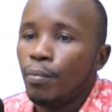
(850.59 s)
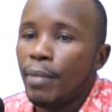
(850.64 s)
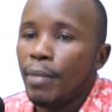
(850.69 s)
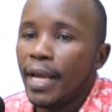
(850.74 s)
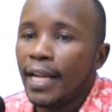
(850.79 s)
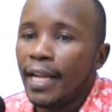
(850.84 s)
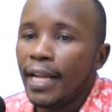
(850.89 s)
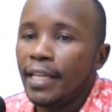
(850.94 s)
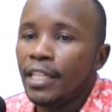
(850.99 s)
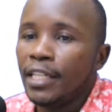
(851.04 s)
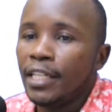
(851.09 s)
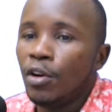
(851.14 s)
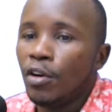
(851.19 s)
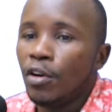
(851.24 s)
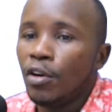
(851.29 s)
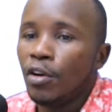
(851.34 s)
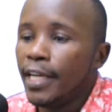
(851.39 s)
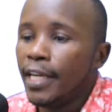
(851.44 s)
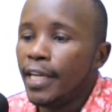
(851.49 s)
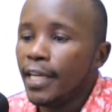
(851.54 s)
by writing
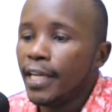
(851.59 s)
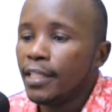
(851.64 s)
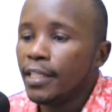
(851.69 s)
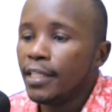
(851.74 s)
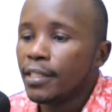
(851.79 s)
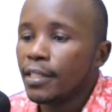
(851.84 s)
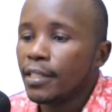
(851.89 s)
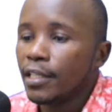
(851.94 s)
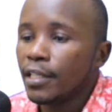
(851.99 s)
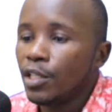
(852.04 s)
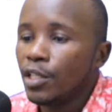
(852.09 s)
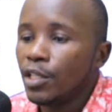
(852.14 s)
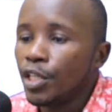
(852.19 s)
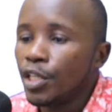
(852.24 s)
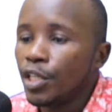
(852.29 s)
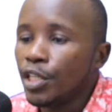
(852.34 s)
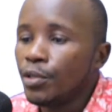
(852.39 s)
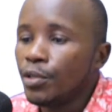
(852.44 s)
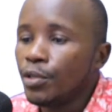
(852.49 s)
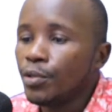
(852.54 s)
off debts, you
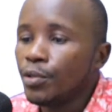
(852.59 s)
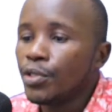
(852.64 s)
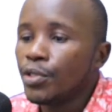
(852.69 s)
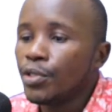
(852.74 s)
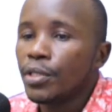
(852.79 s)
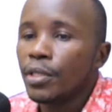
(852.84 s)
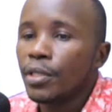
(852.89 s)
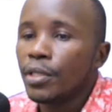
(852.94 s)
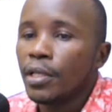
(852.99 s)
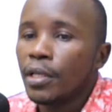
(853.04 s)
reduce,